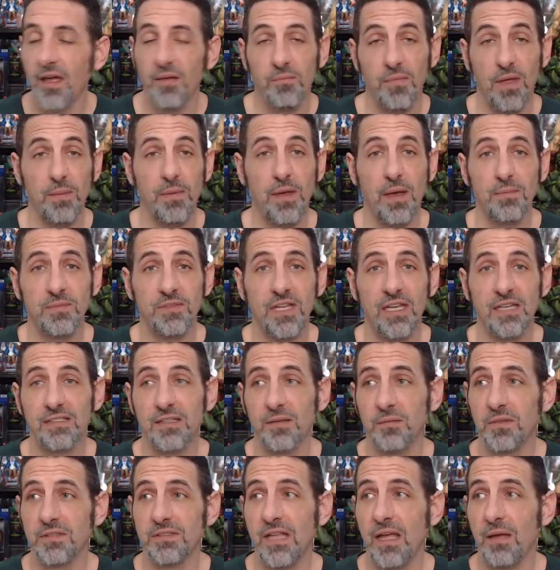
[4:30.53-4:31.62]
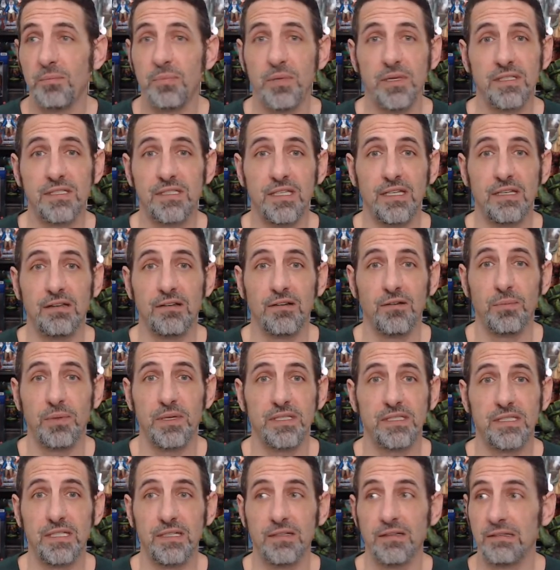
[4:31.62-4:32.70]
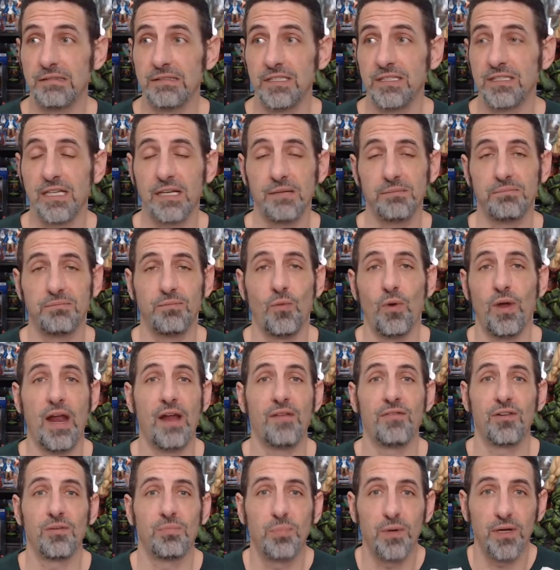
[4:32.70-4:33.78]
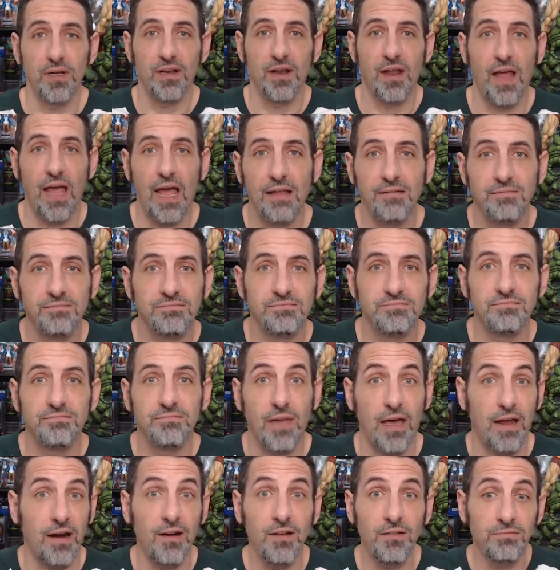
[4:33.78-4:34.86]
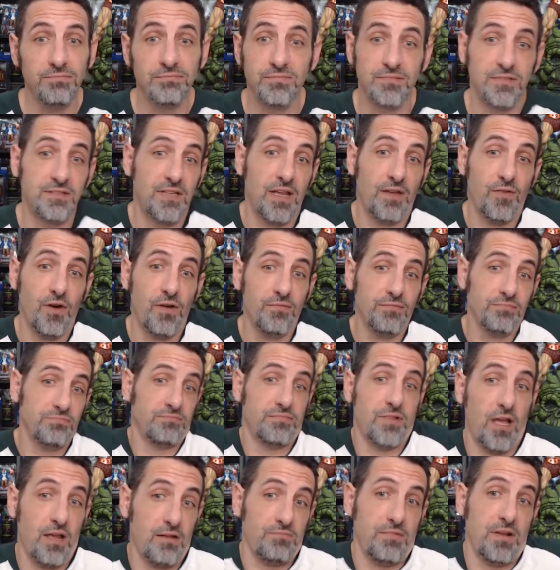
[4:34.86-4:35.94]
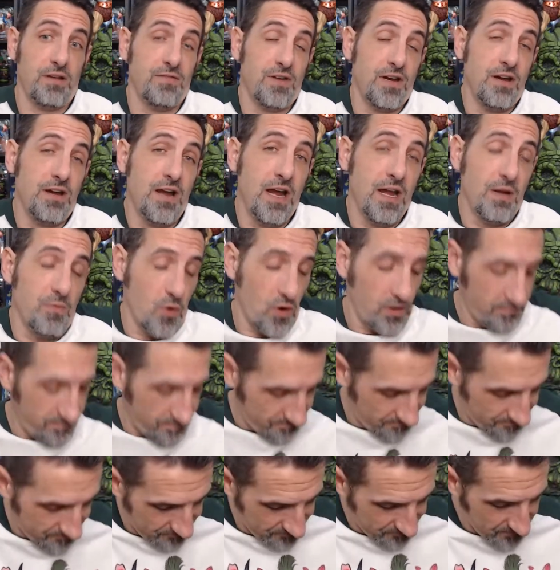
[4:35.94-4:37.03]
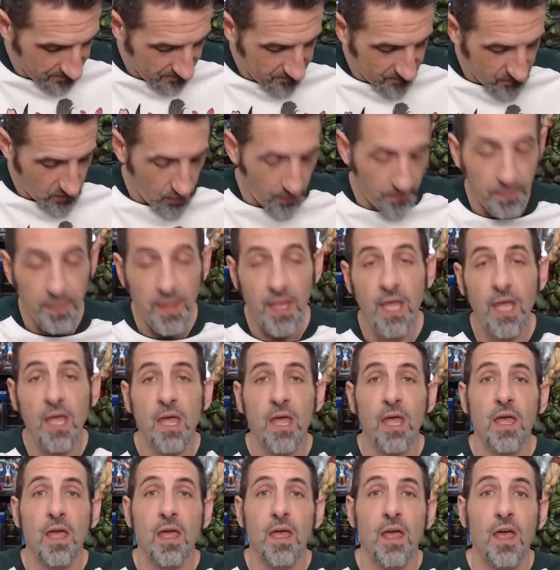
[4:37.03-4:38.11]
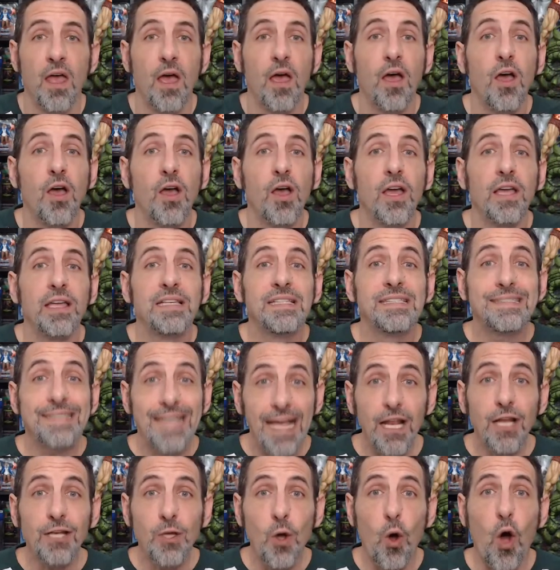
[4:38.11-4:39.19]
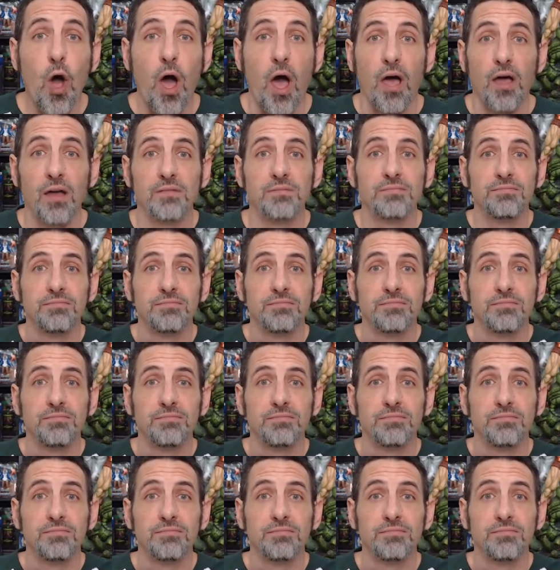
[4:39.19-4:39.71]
Maybe I'm saying something that's not PC or PC. Geez, whatever. But I don't know. I've never heard it anymore. So Skeletor,